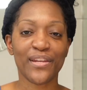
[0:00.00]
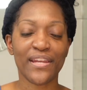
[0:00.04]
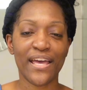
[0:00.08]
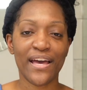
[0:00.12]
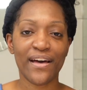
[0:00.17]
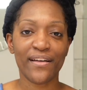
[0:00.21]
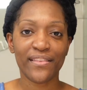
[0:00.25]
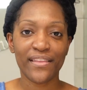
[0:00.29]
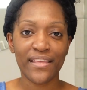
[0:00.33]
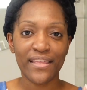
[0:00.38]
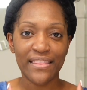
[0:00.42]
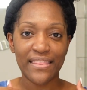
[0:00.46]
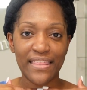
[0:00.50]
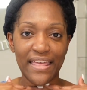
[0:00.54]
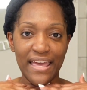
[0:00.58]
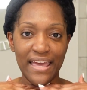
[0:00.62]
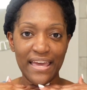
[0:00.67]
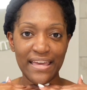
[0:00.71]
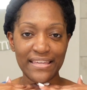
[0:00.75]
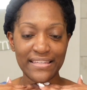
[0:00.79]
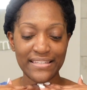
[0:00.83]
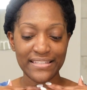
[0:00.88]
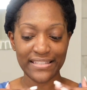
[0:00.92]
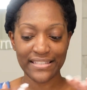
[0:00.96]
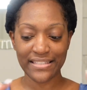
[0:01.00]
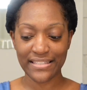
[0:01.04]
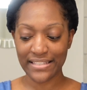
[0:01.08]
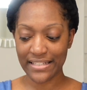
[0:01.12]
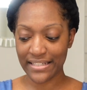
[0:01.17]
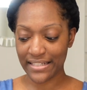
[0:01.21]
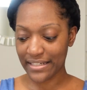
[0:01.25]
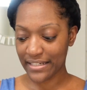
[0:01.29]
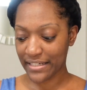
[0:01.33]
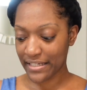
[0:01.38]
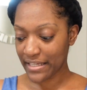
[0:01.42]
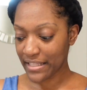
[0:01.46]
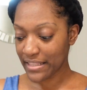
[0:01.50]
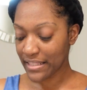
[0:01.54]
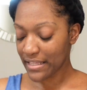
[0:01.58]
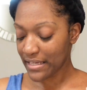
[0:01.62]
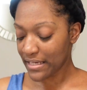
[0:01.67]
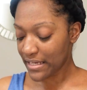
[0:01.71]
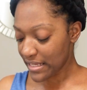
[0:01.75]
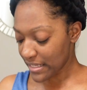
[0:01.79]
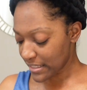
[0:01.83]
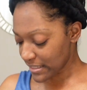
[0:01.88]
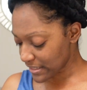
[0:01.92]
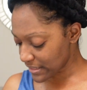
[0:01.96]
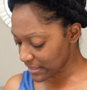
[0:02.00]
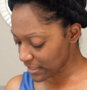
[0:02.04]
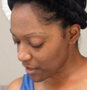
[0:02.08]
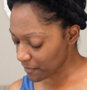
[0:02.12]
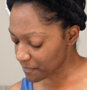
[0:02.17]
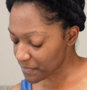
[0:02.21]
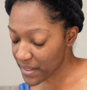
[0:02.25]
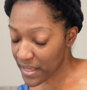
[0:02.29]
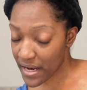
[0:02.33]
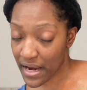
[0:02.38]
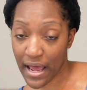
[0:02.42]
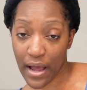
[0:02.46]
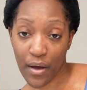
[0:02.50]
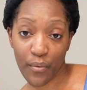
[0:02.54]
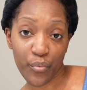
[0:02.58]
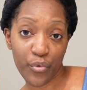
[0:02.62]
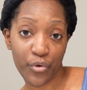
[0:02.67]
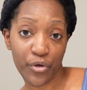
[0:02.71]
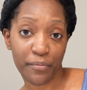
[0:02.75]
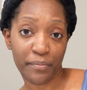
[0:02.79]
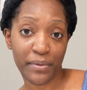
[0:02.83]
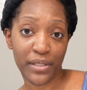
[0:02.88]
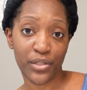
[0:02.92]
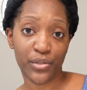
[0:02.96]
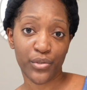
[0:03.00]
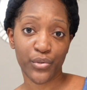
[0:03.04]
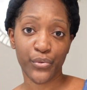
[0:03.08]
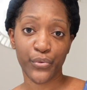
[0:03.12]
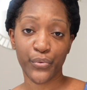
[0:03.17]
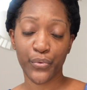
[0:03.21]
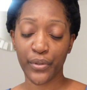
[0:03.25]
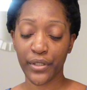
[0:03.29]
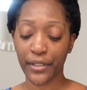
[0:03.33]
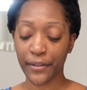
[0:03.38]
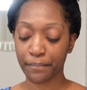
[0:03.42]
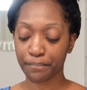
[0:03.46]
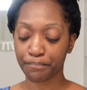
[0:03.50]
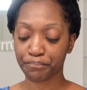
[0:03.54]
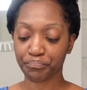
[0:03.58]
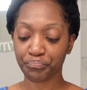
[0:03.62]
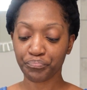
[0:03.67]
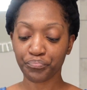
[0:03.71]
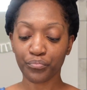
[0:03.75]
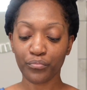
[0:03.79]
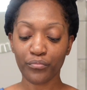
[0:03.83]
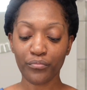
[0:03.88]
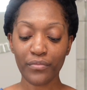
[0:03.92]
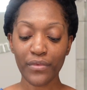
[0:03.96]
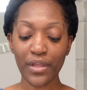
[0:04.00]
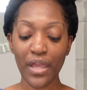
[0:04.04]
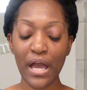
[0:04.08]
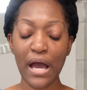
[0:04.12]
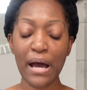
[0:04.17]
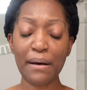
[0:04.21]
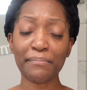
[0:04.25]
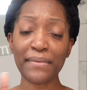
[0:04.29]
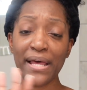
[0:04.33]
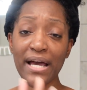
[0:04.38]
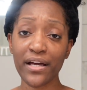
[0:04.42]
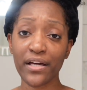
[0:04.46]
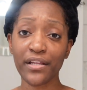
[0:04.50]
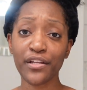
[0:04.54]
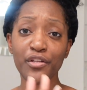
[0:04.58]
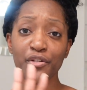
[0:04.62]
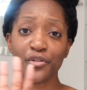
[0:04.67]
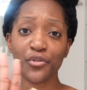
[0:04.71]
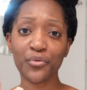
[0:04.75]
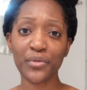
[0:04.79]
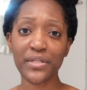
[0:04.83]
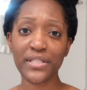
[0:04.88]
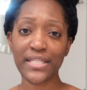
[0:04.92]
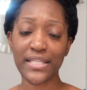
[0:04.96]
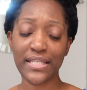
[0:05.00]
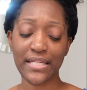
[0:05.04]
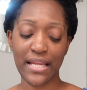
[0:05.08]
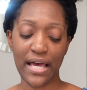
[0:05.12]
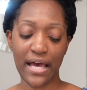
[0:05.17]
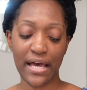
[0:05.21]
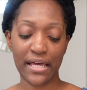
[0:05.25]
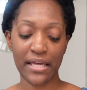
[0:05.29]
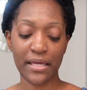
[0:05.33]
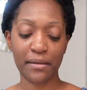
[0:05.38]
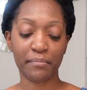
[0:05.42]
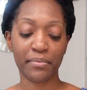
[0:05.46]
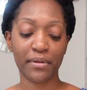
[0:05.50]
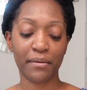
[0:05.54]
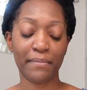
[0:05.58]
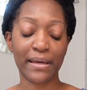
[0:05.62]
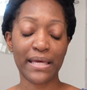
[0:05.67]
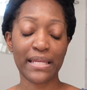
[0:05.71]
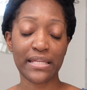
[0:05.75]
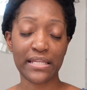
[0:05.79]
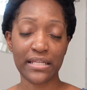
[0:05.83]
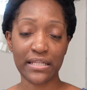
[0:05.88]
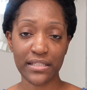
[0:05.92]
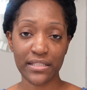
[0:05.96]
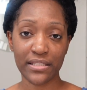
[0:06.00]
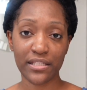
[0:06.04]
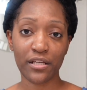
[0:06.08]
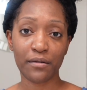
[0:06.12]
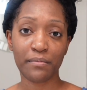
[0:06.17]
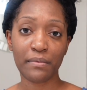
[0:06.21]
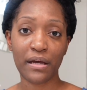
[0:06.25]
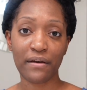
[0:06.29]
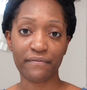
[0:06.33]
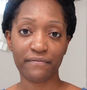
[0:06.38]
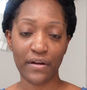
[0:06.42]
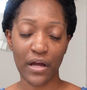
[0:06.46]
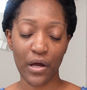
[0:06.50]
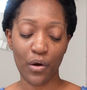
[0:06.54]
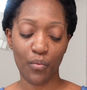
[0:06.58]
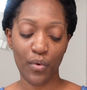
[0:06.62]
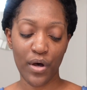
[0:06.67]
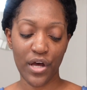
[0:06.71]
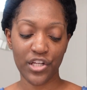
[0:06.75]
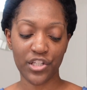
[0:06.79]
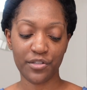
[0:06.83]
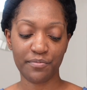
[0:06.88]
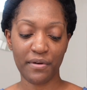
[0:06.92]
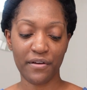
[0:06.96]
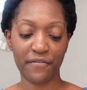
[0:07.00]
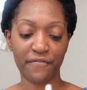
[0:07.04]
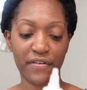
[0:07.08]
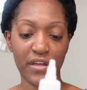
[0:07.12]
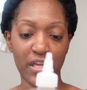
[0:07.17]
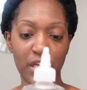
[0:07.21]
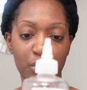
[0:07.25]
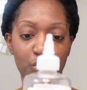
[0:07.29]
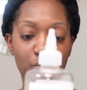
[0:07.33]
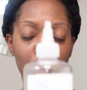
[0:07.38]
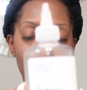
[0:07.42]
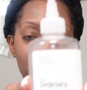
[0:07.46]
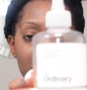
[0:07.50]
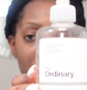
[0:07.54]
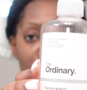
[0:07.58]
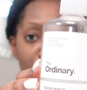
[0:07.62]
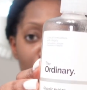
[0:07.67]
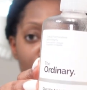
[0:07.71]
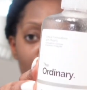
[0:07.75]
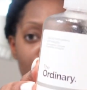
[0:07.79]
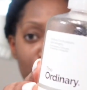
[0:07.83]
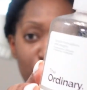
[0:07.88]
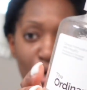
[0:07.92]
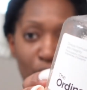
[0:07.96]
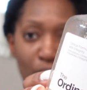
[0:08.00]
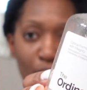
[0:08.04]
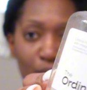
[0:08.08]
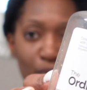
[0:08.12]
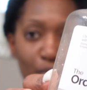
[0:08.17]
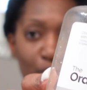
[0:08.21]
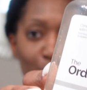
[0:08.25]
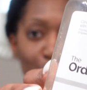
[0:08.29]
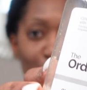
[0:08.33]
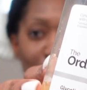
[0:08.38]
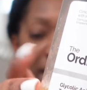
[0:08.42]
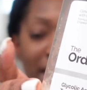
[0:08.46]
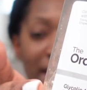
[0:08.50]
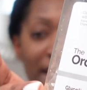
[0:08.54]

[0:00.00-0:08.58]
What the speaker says: now that that is done, the next step that I will be doing, I'm not gonna do it tonight, but my next step after I wash my face will be to tone.